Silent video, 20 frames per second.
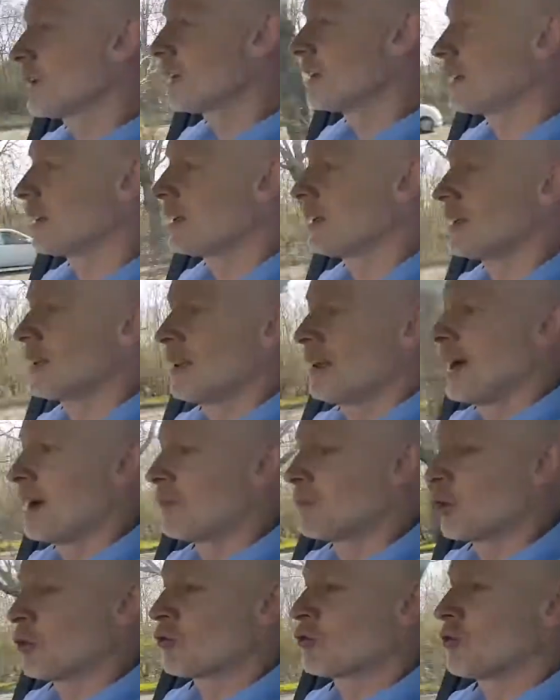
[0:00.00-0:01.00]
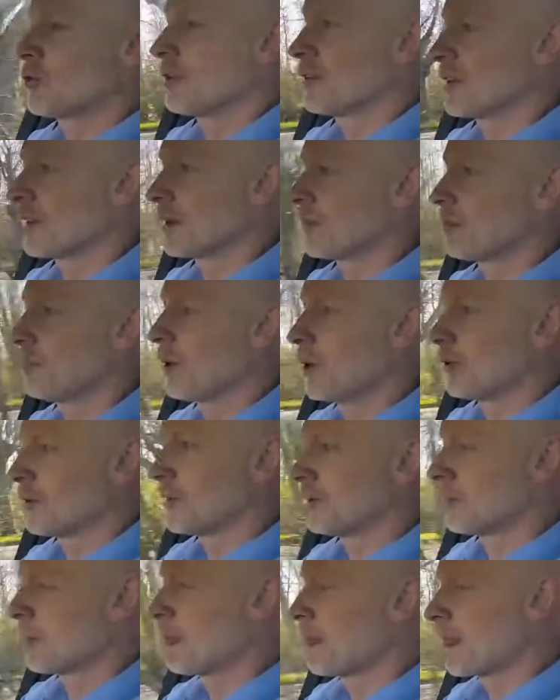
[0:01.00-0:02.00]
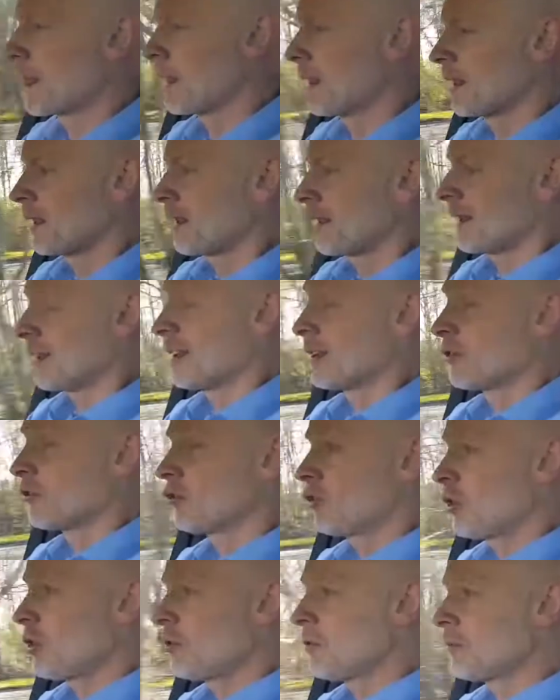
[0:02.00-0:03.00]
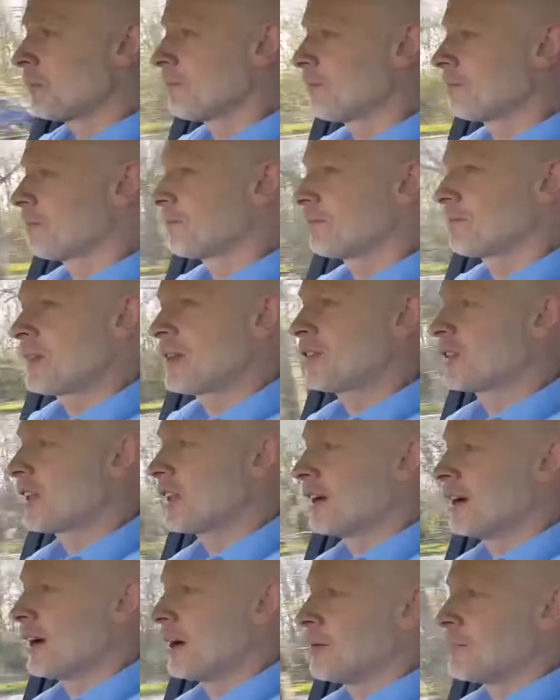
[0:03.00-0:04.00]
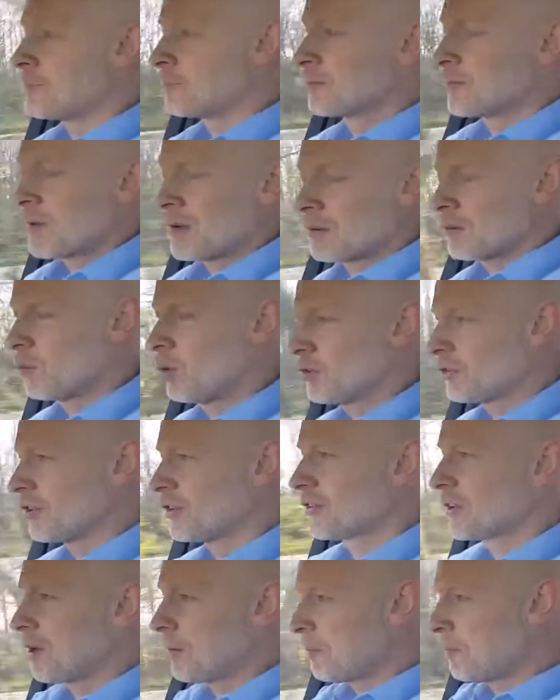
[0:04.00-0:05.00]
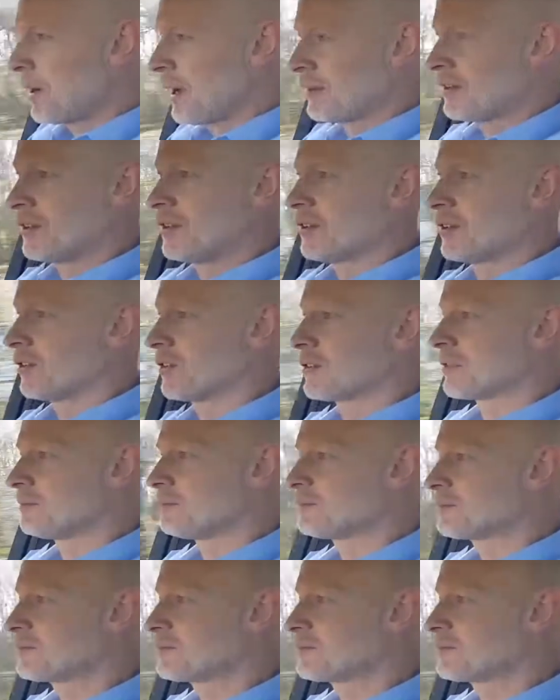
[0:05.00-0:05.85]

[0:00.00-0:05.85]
really, I'm not sure that I'd bother. So, this car, what's its competitors?